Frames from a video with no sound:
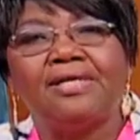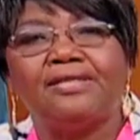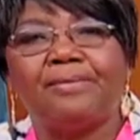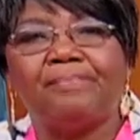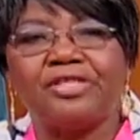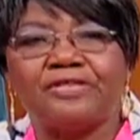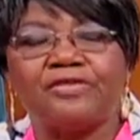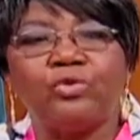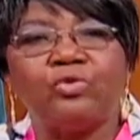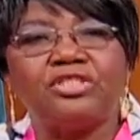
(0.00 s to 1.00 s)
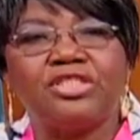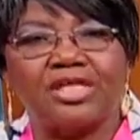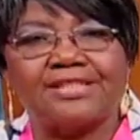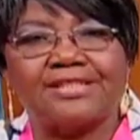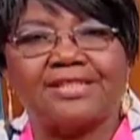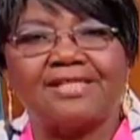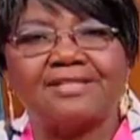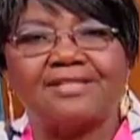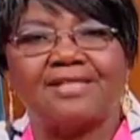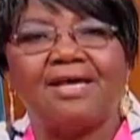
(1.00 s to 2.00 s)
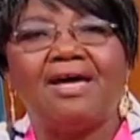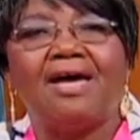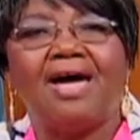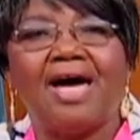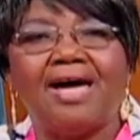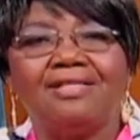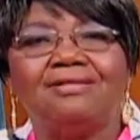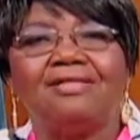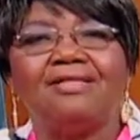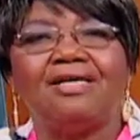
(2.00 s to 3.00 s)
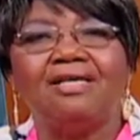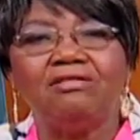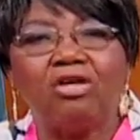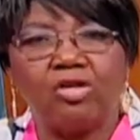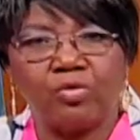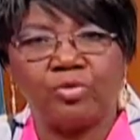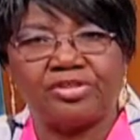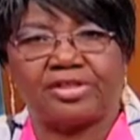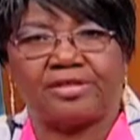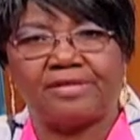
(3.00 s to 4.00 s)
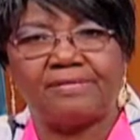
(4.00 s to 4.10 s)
to pursue justice and inclusion.